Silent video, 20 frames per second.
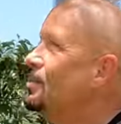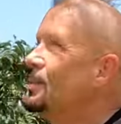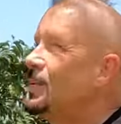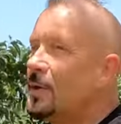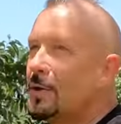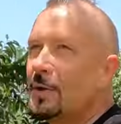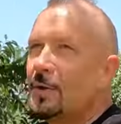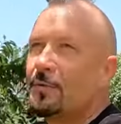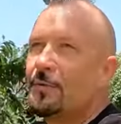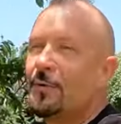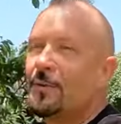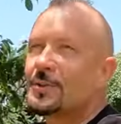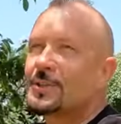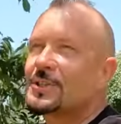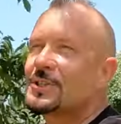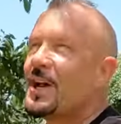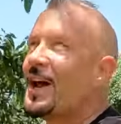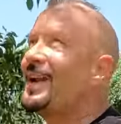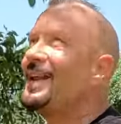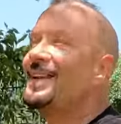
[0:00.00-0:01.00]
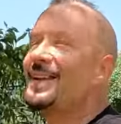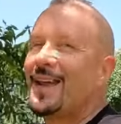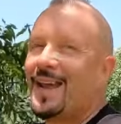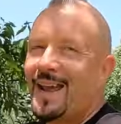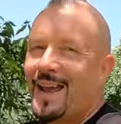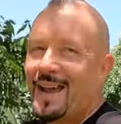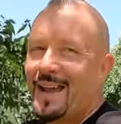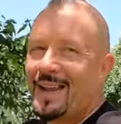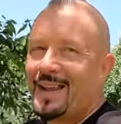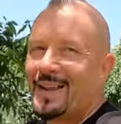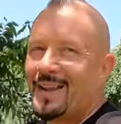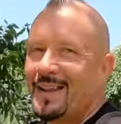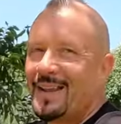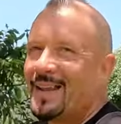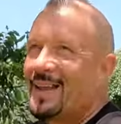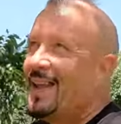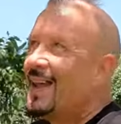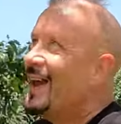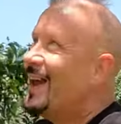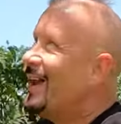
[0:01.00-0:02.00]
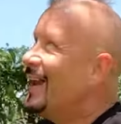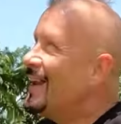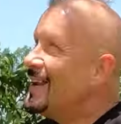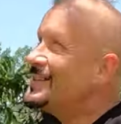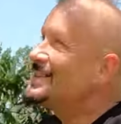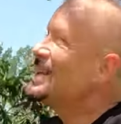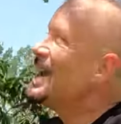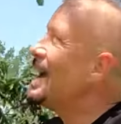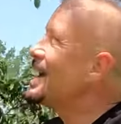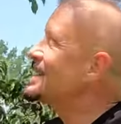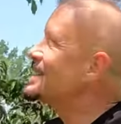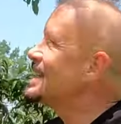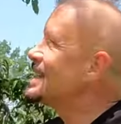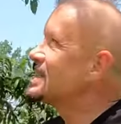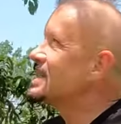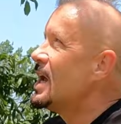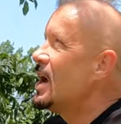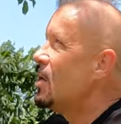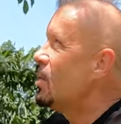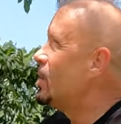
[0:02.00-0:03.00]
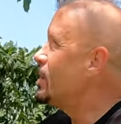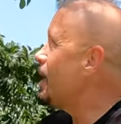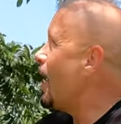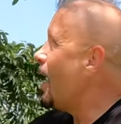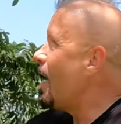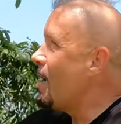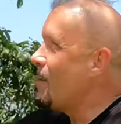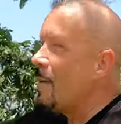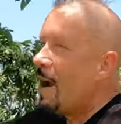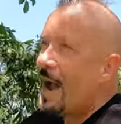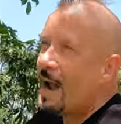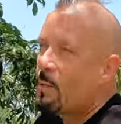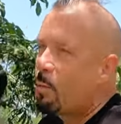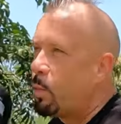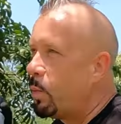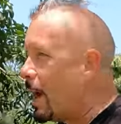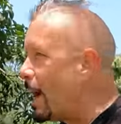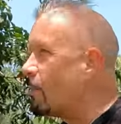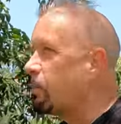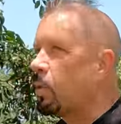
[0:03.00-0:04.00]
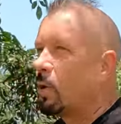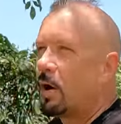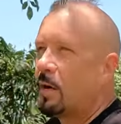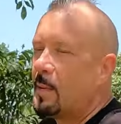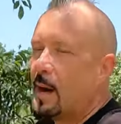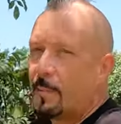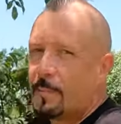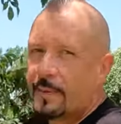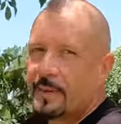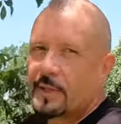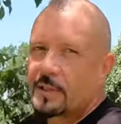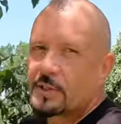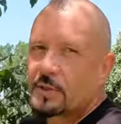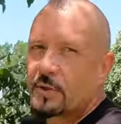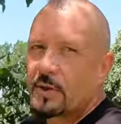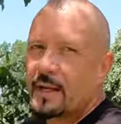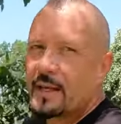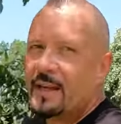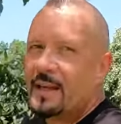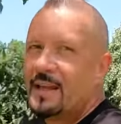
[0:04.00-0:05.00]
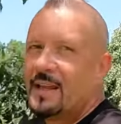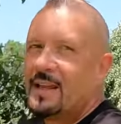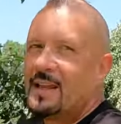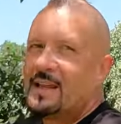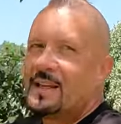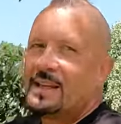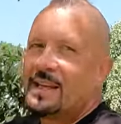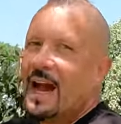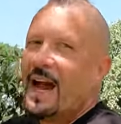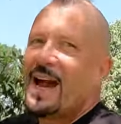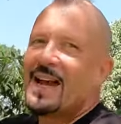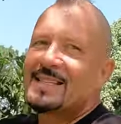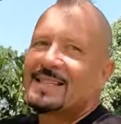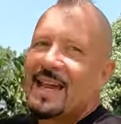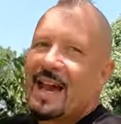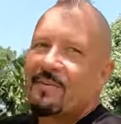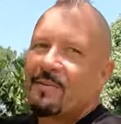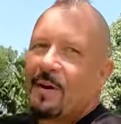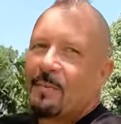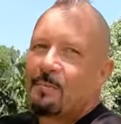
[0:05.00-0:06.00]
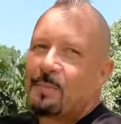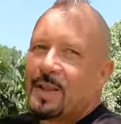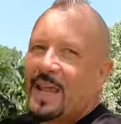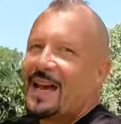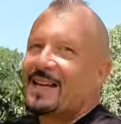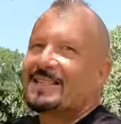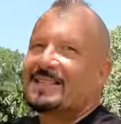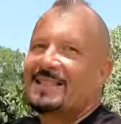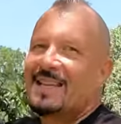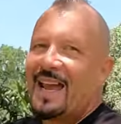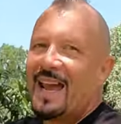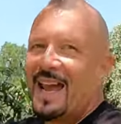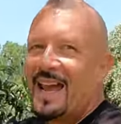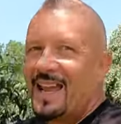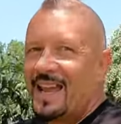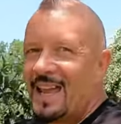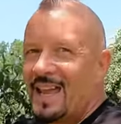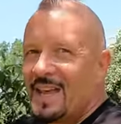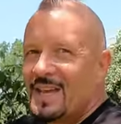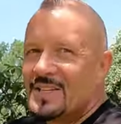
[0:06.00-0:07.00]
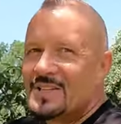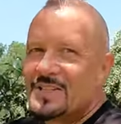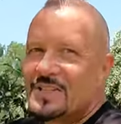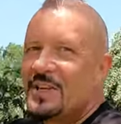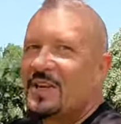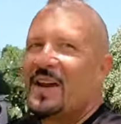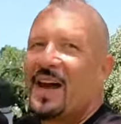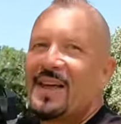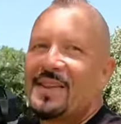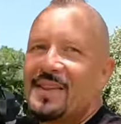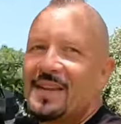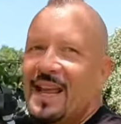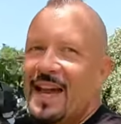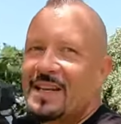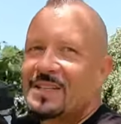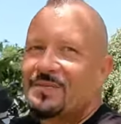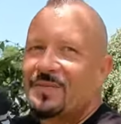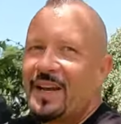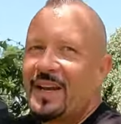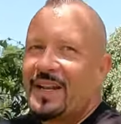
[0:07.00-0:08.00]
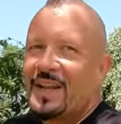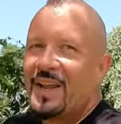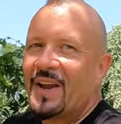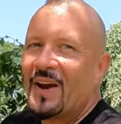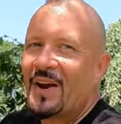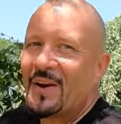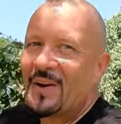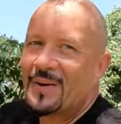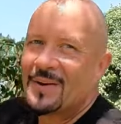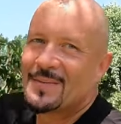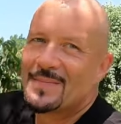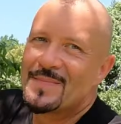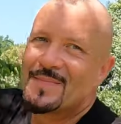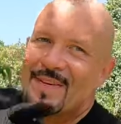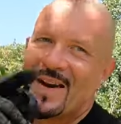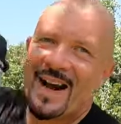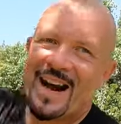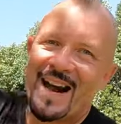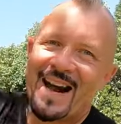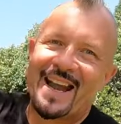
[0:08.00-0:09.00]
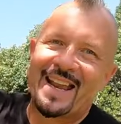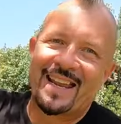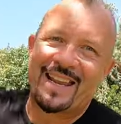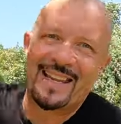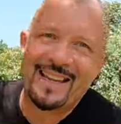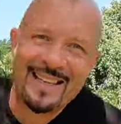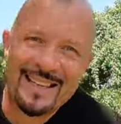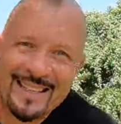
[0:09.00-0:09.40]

beautiful, sunny day in Texas with all my webworm up in the tree. Guys, have a blessed day. See you on the next video. Bye!